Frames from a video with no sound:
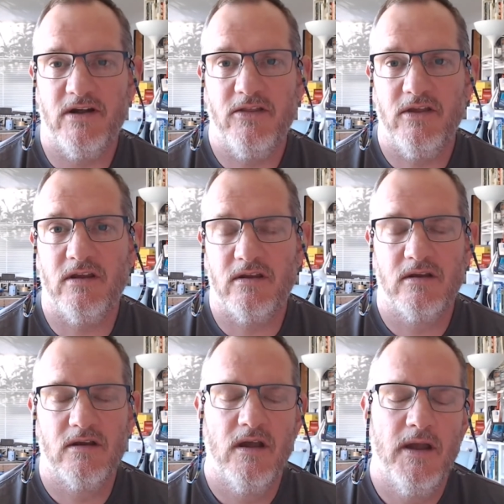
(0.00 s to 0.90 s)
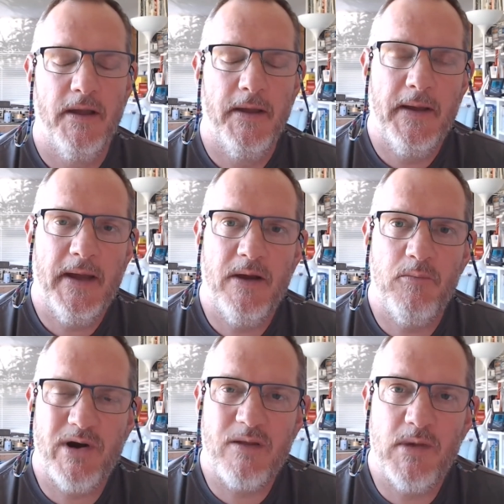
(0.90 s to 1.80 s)
think,
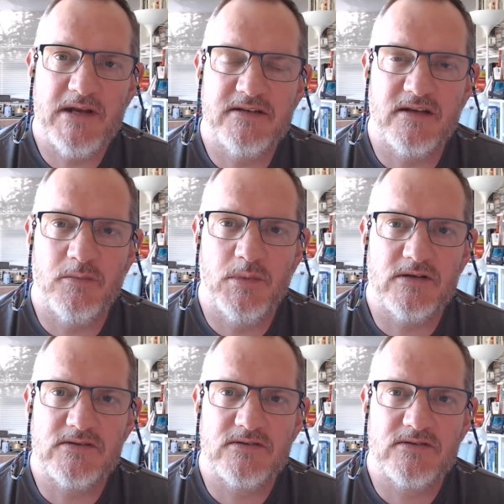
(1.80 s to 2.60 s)
pragmatic about